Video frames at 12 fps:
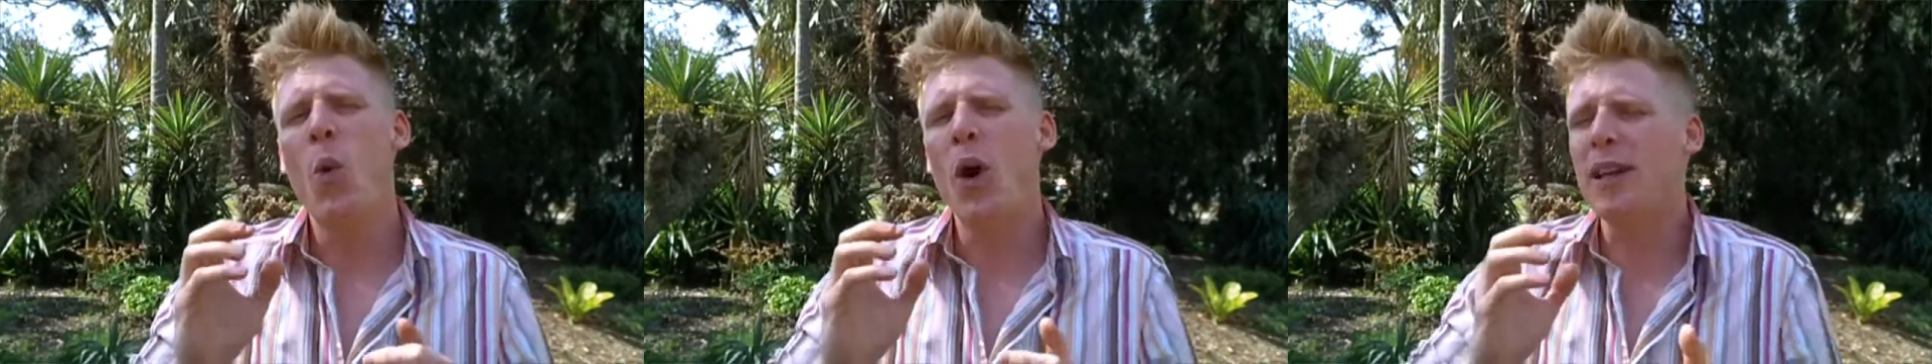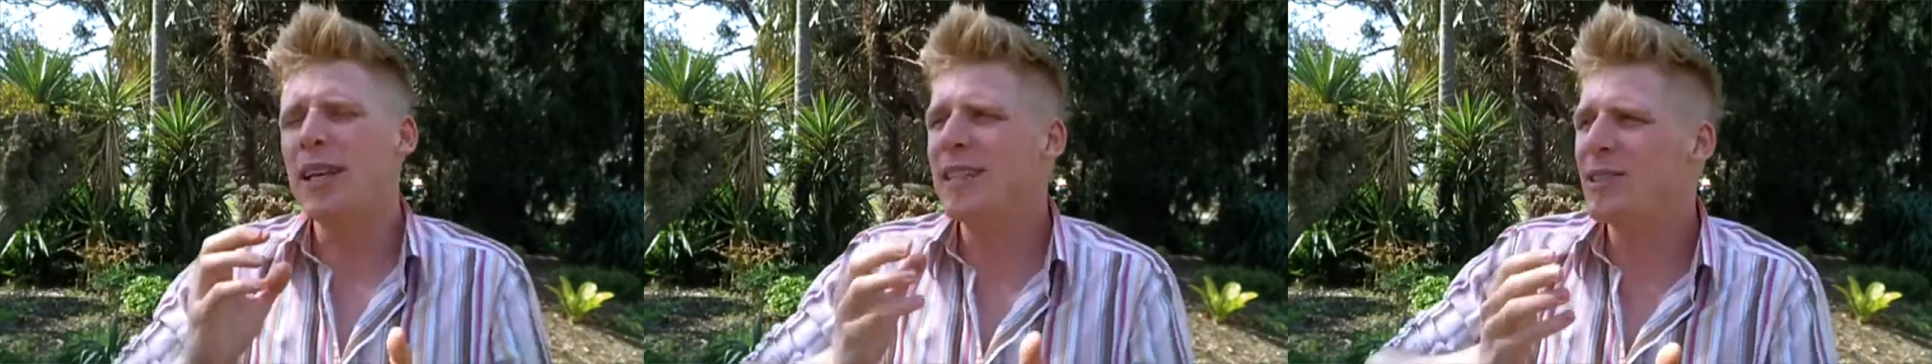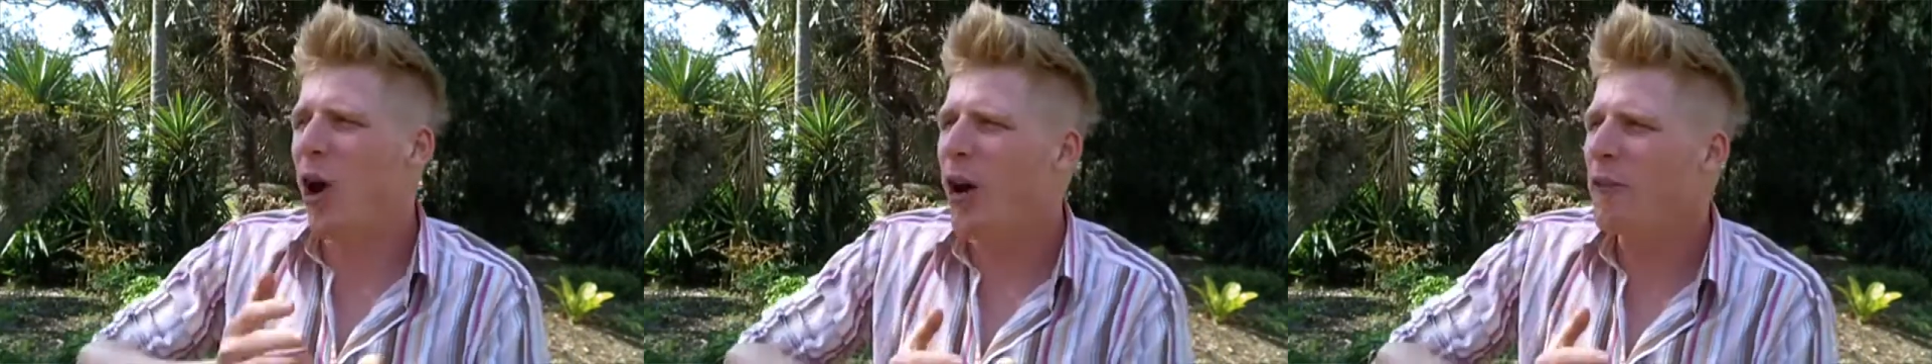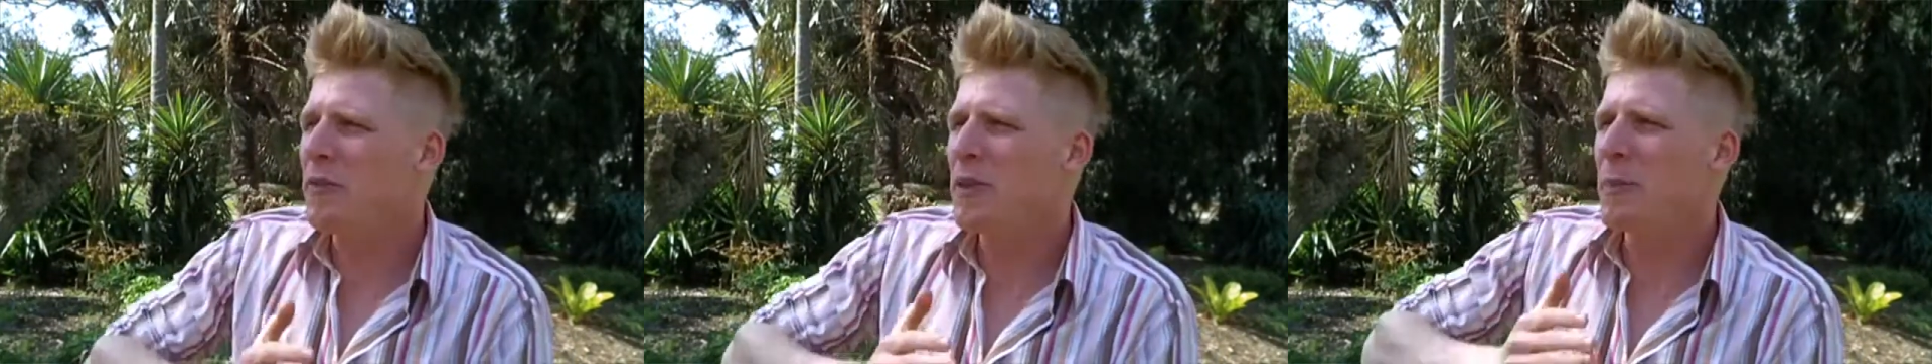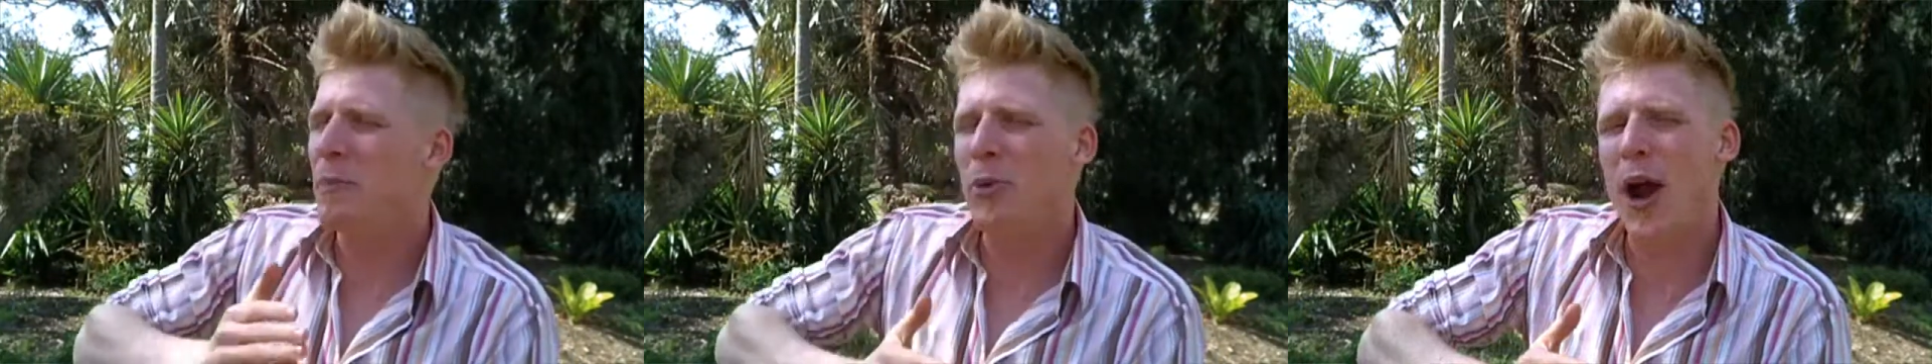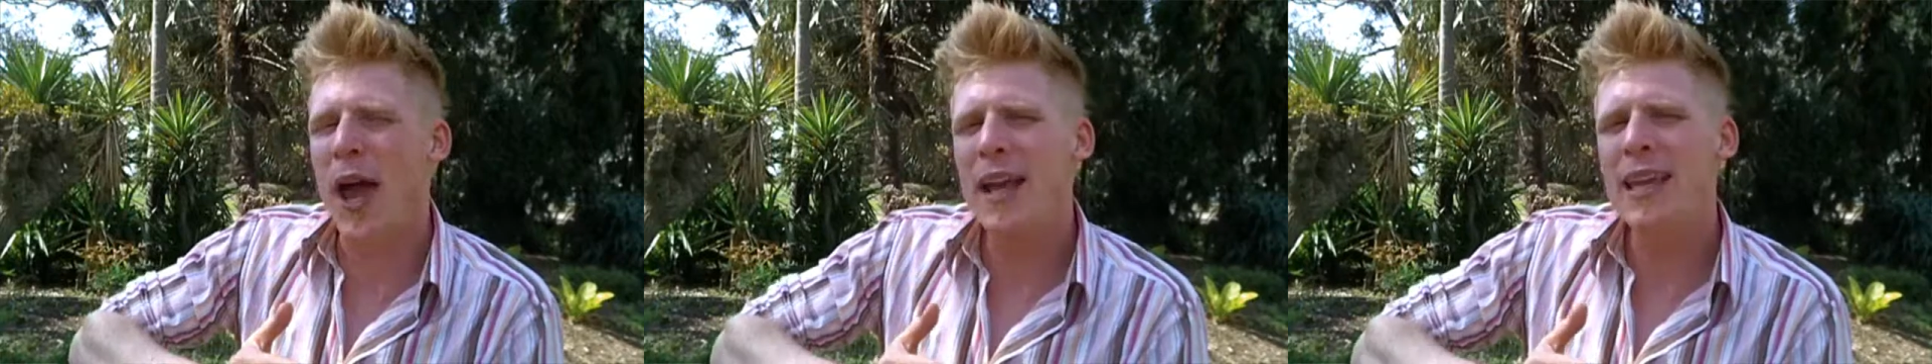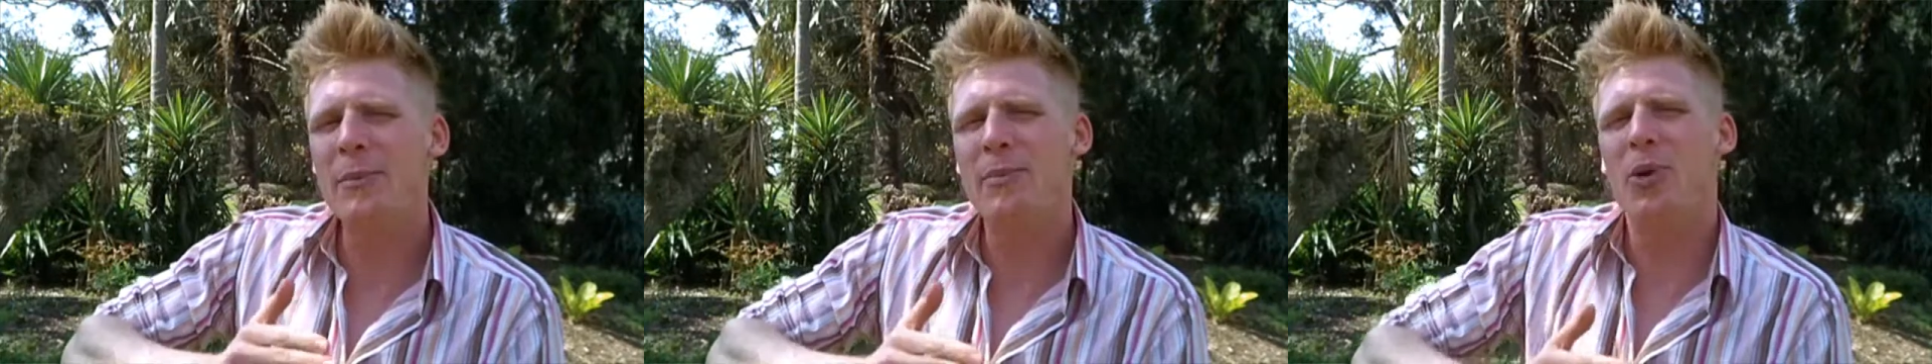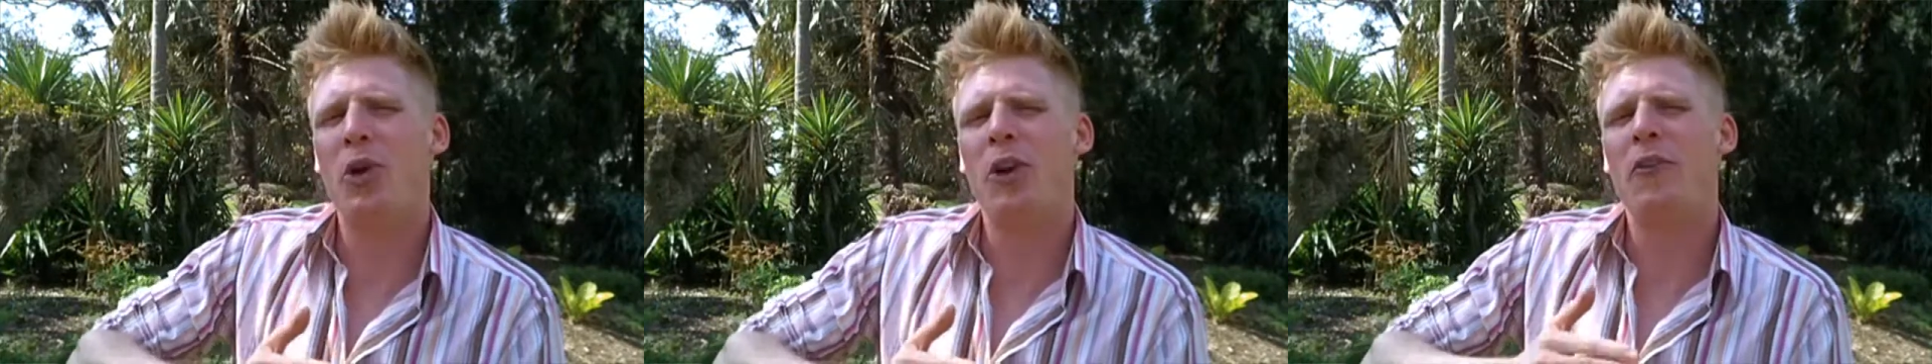what is often the breaking
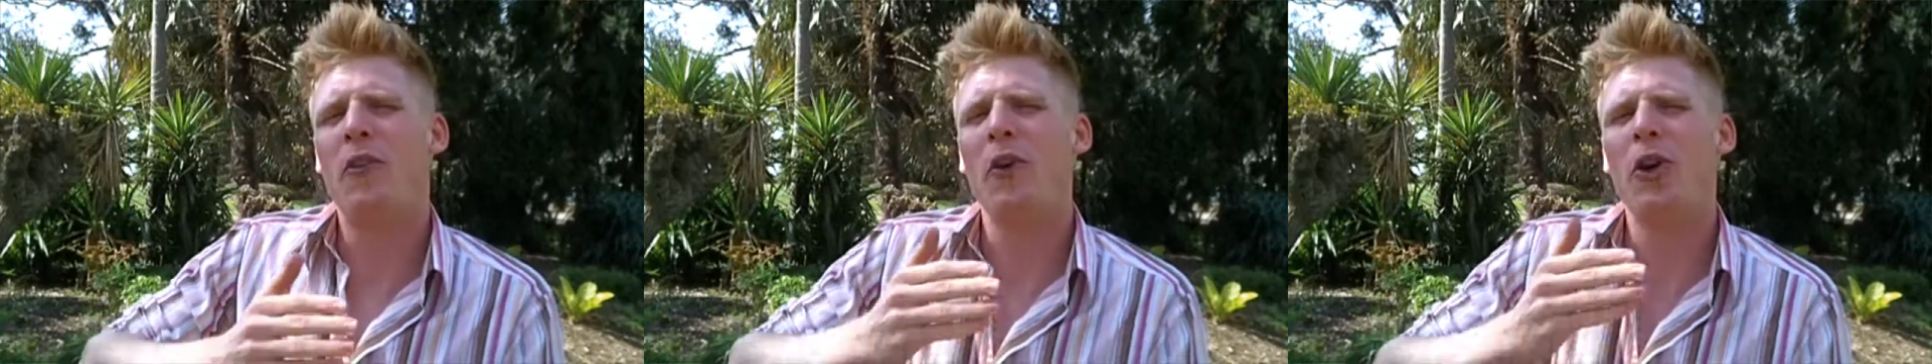point